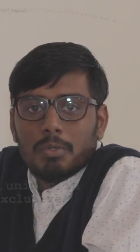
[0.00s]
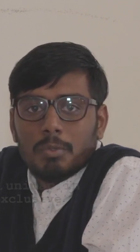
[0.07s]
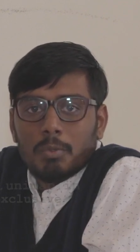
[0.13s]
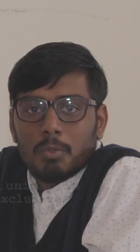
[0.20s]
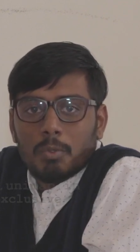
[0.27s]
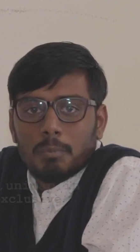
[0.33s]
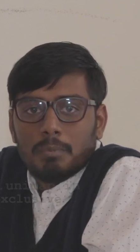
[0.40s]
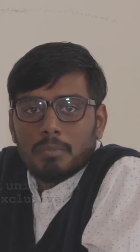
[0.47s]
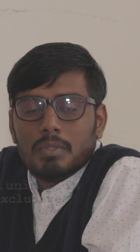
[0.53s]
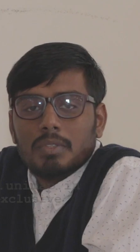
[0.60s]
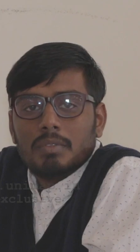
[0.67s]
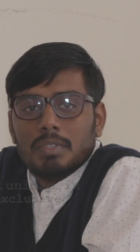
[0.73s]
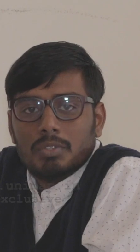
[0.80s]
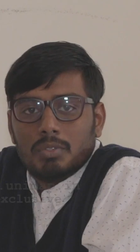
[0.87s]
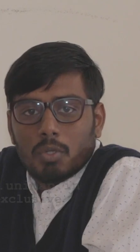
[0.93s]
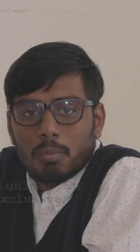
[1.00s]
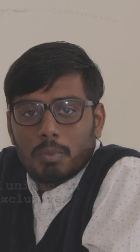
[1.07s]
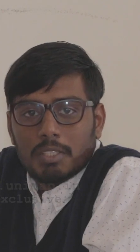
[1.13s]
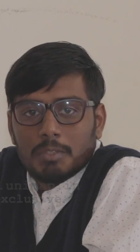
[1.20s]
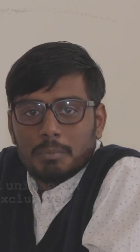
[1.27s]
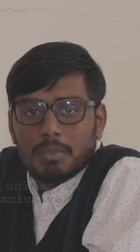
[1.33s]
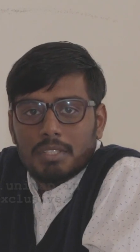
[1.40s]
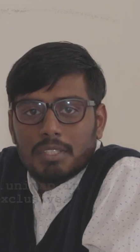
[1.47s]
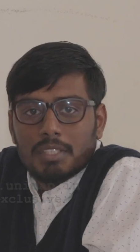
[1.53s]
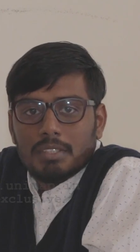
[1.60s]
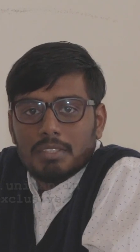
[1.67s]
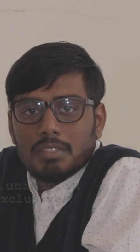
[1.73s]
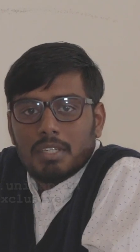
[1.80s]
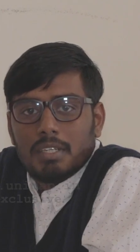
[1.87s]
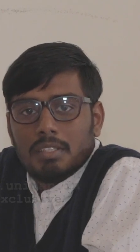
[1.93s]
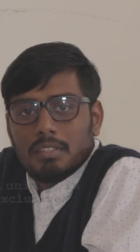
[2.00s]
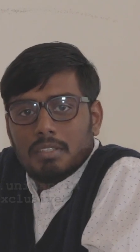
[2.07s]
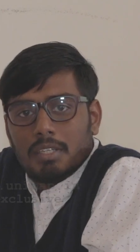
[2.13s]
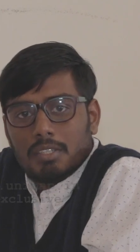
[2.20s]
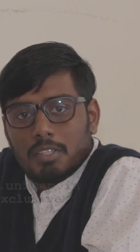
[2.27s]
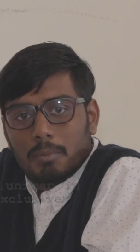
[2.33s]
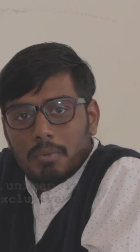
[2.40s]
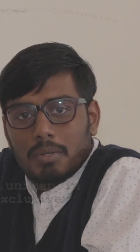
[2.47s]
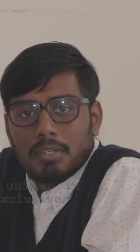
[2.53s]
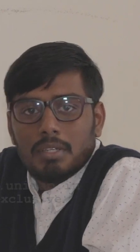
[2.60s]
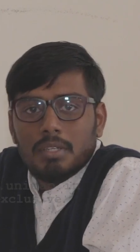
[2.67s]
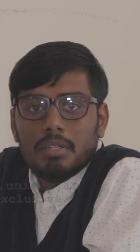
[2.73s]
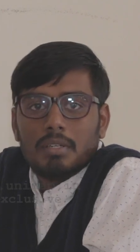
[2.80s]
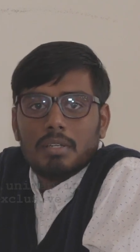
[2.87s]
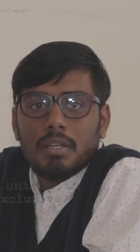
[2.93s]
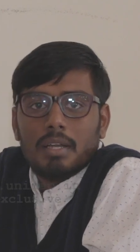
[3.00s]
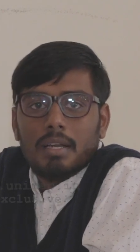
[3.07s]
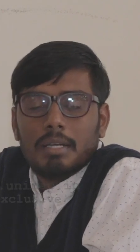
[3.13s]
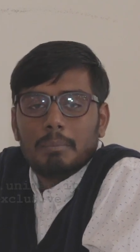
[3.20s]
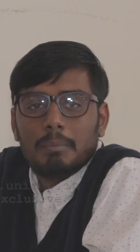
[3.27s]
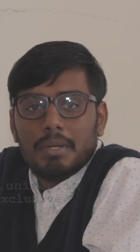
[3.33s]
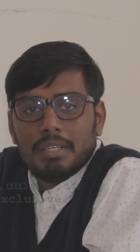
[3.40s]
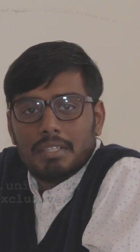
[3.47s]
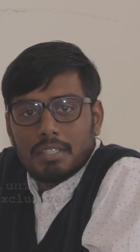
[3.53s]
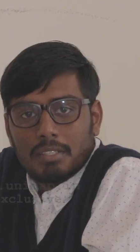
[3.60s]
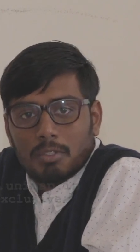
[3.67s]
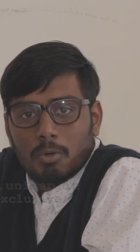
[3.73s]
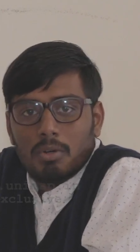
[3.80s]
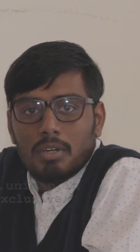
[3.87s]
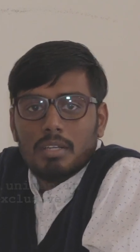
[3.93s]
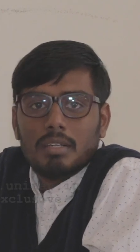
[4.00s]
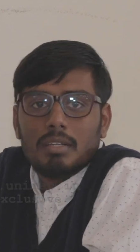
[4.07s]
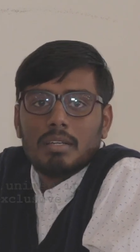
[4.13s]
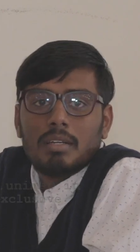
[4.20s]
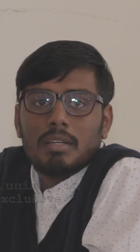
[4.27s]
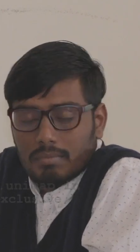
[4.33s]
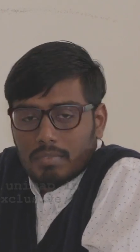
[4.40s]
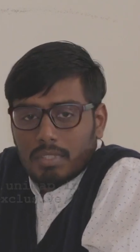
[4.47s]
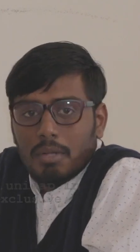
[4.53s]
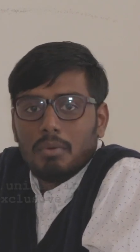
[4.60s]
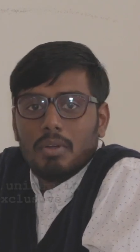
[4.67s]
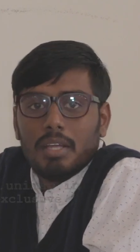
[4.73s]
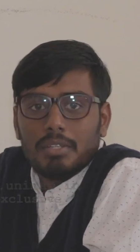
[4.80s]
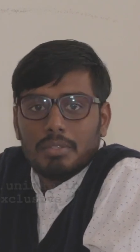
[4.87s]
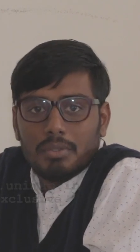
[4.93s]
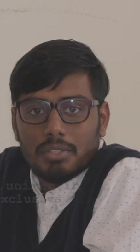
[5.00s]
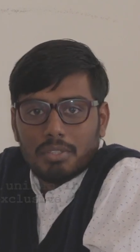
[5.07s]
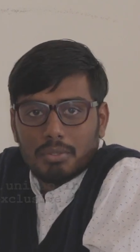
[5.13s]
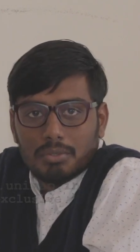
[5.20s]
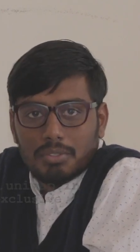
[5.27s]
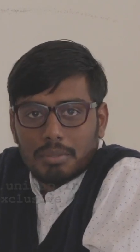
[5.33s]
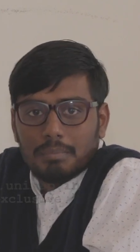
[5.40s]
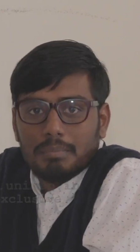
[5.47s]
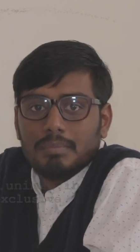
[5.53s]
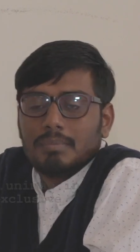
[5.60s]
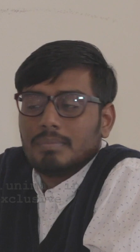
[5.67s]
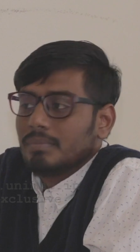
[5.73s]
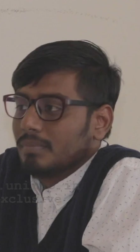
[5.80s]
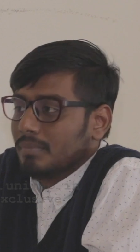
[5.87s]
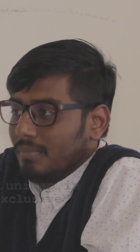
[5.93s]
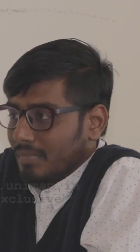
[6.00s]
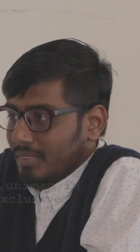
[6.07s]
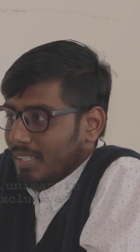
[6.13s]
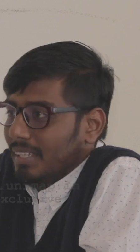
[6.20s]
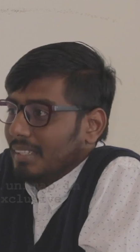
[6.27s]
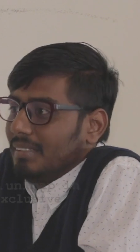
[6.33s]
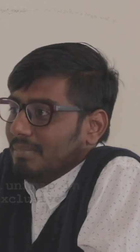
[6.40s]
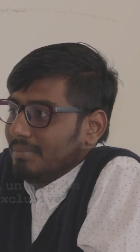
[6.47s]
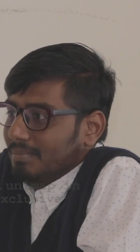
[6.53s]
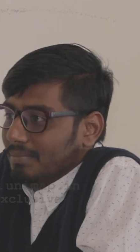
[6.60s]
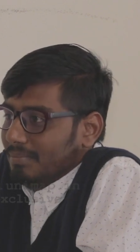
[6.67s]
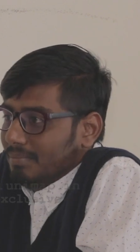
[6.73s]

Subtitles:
Europe with job experience and entrepreneur and patent holder. I would like to introduce him. Hi.